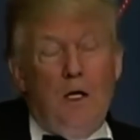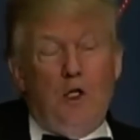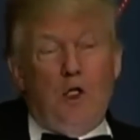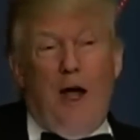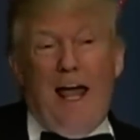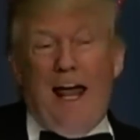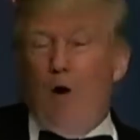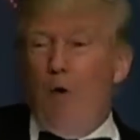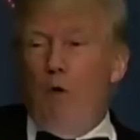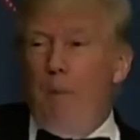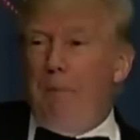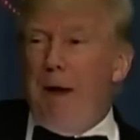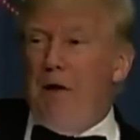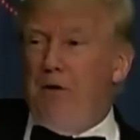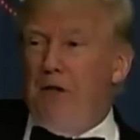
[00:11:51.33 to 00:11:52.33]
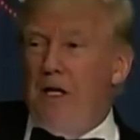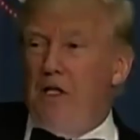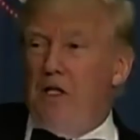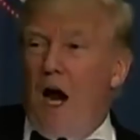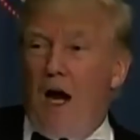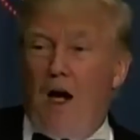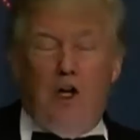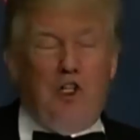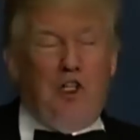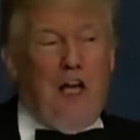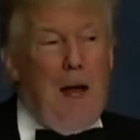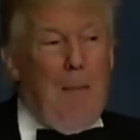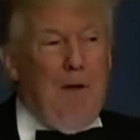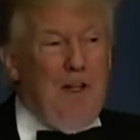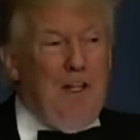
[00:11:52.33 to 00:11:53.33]
So I had to rip out the entire
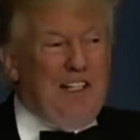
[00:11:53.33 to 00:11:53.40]
slab,